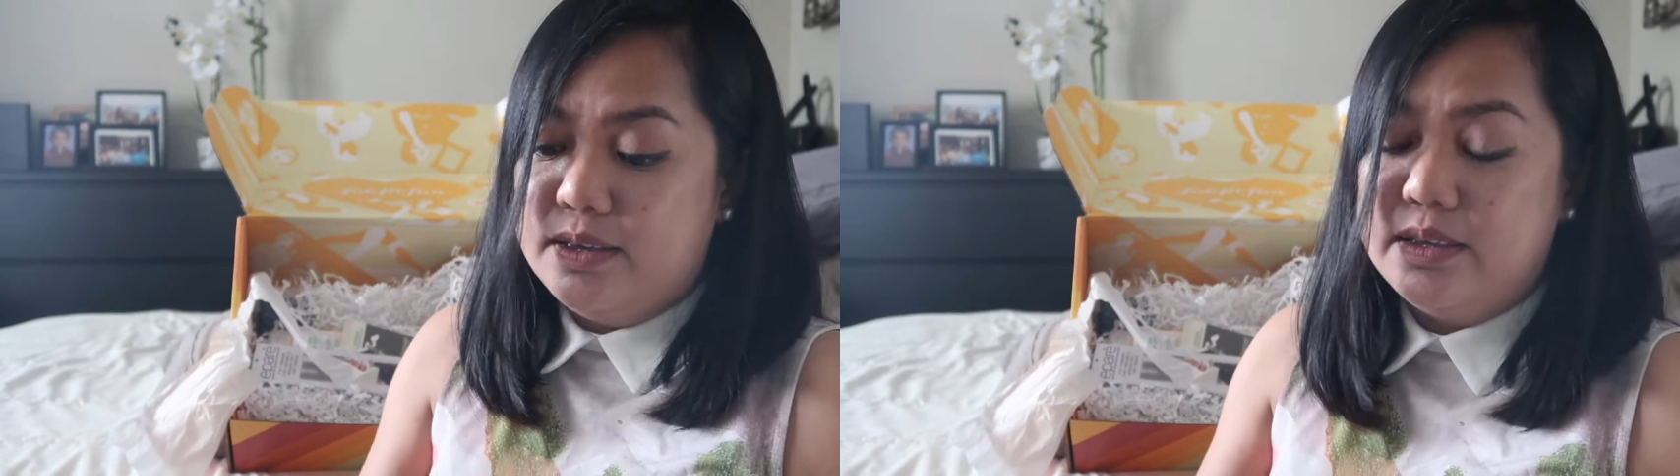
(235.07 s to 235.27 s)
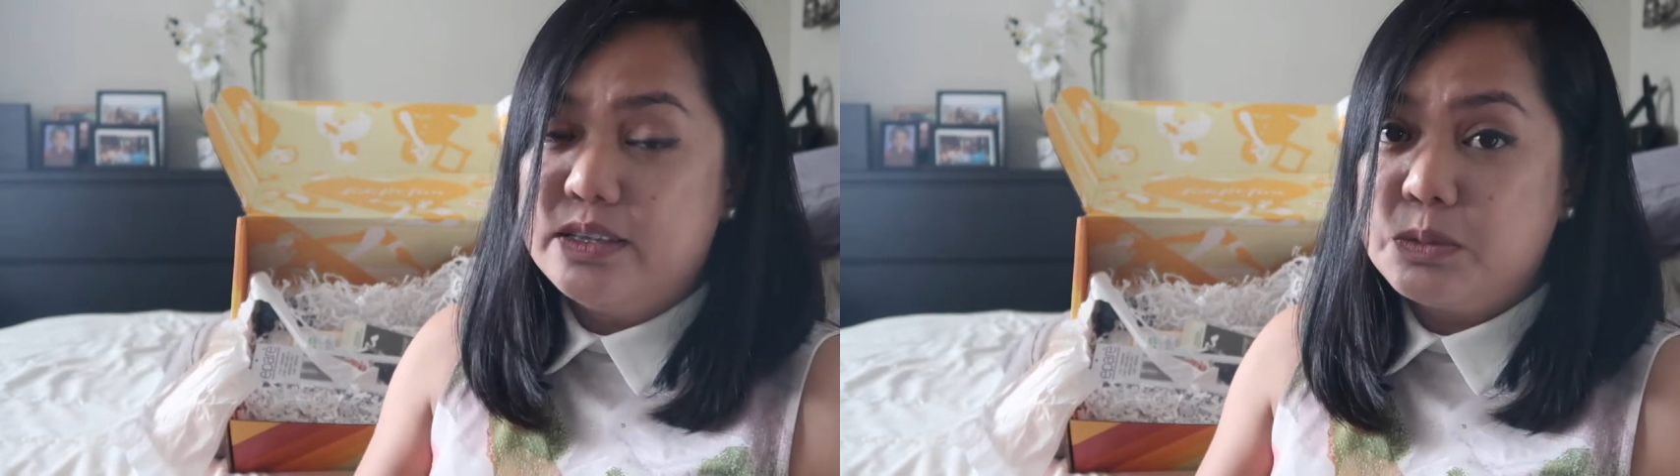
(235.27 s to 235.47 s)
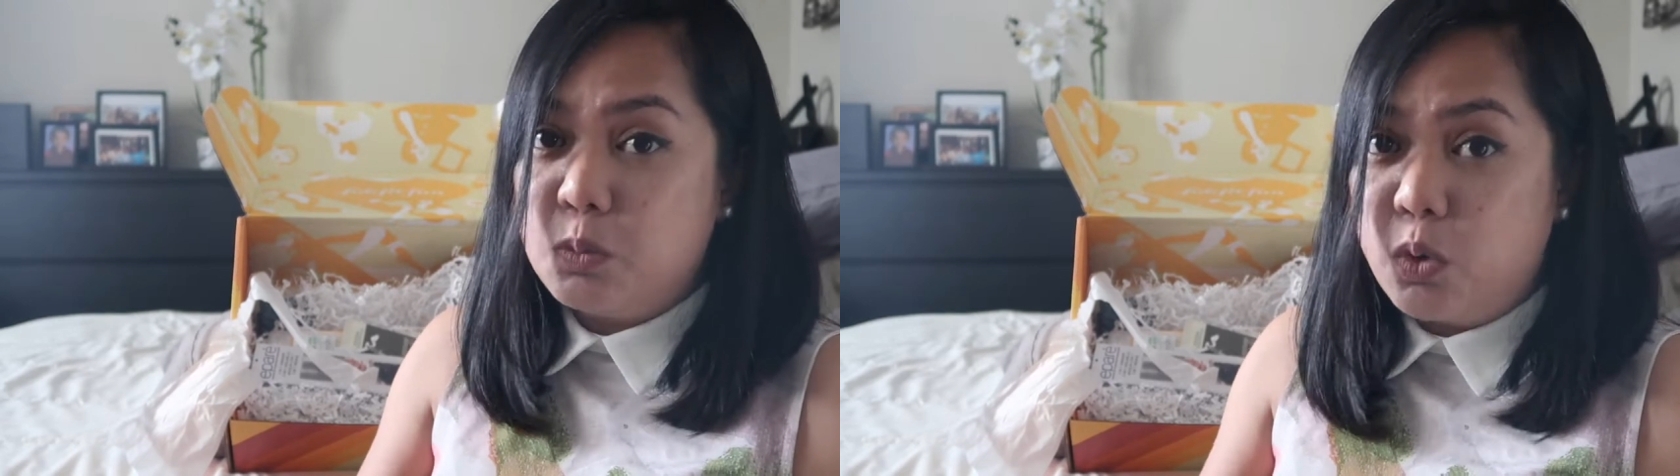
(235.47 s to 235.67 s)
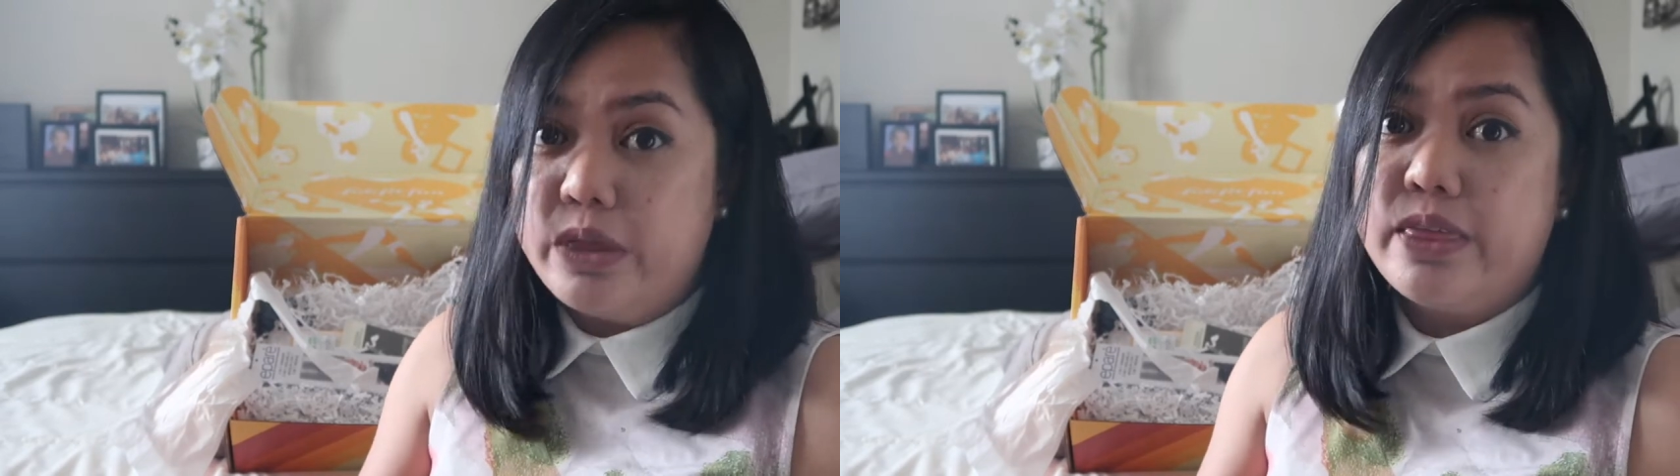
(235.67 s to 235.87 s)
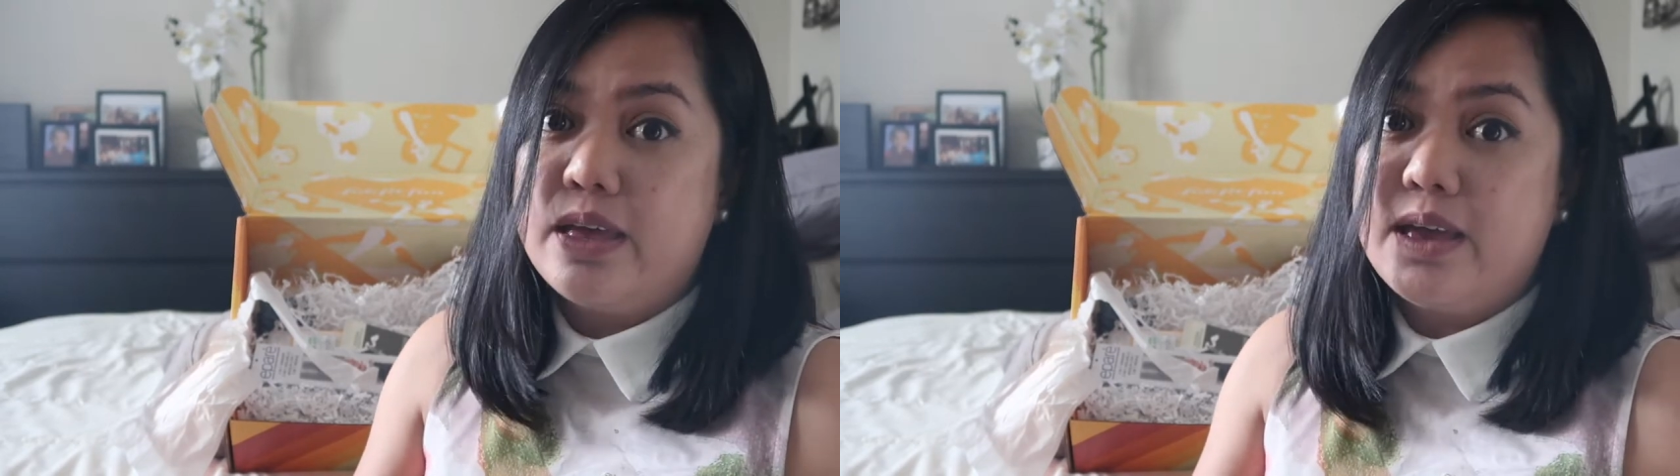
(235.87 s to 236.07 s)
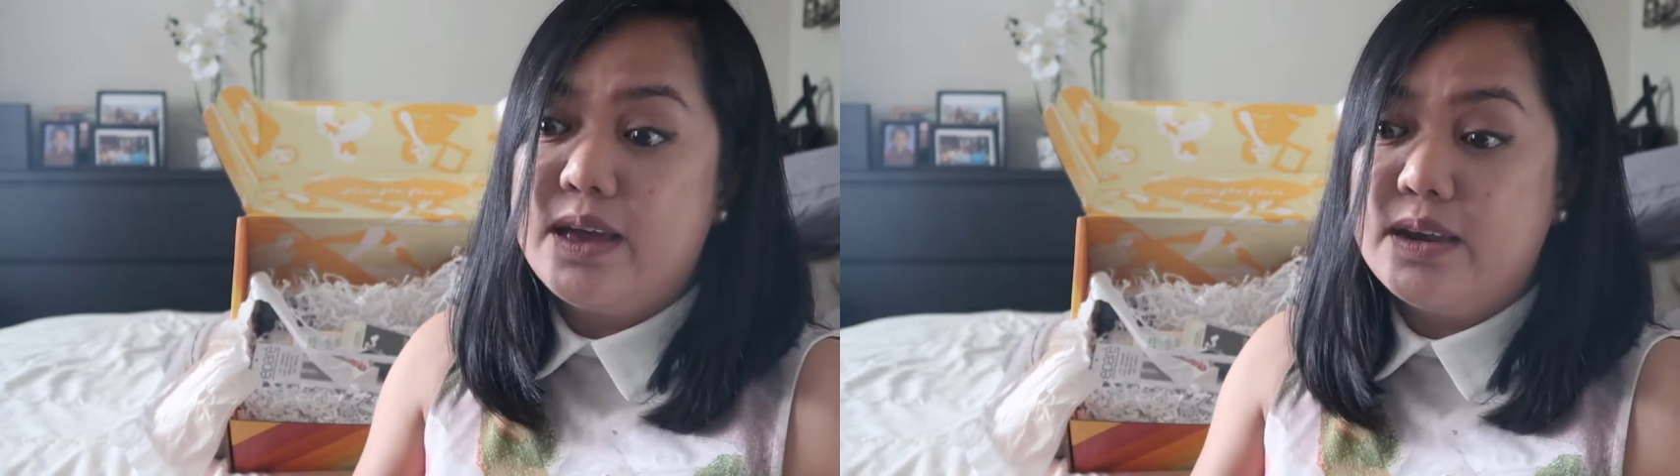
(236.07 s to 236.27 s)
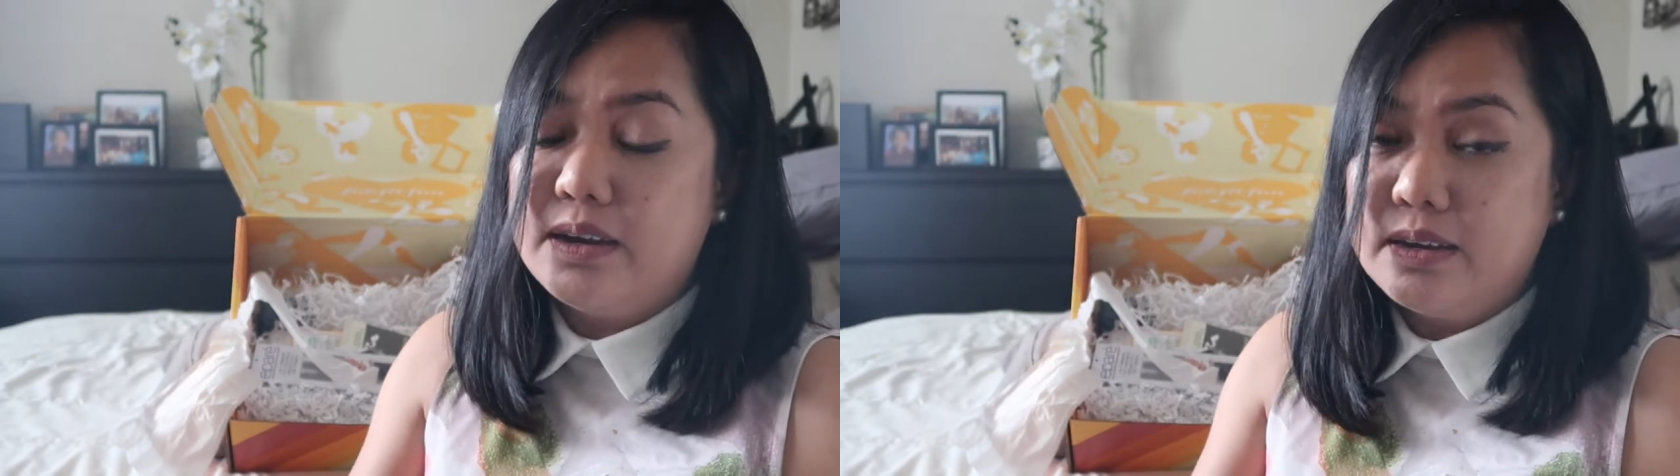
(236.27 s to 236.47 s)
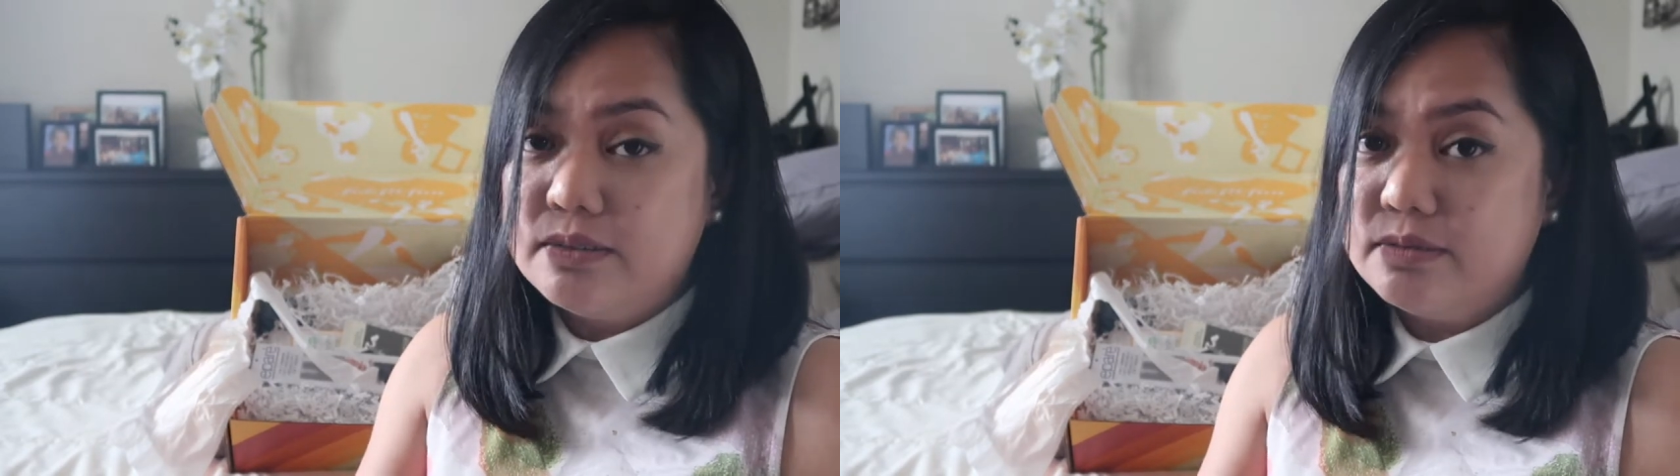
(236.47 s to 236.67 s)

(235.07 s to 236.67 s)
is more than